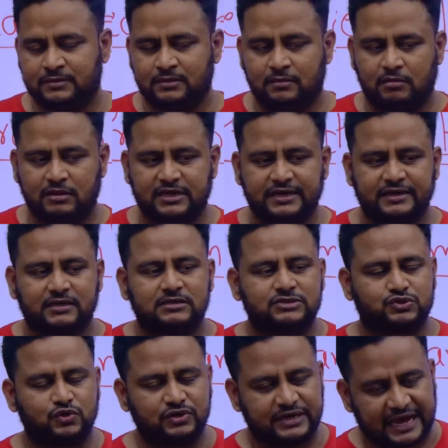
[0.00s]
Okay,
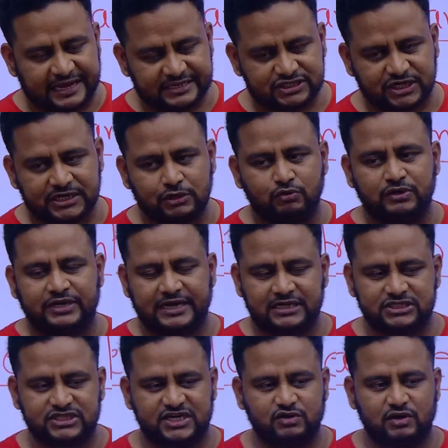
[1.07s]
so 9th schedule, 10th
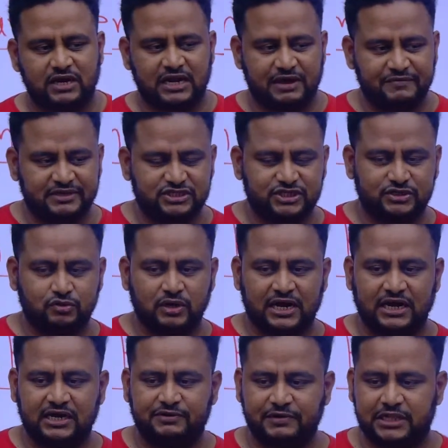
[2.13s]
schedule, 11th schedule
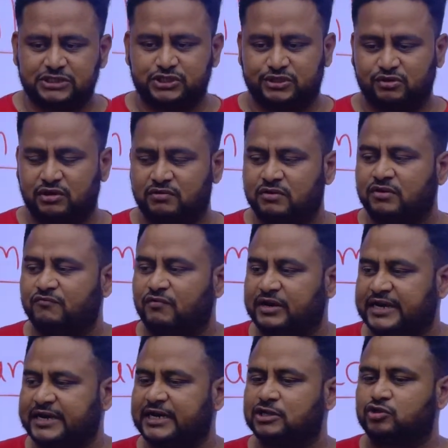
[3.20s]
and 12th schedule were
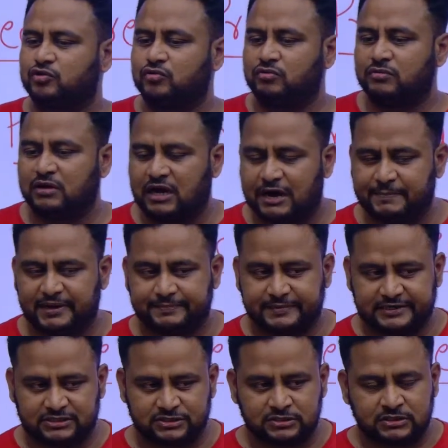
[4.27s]
added through amendments.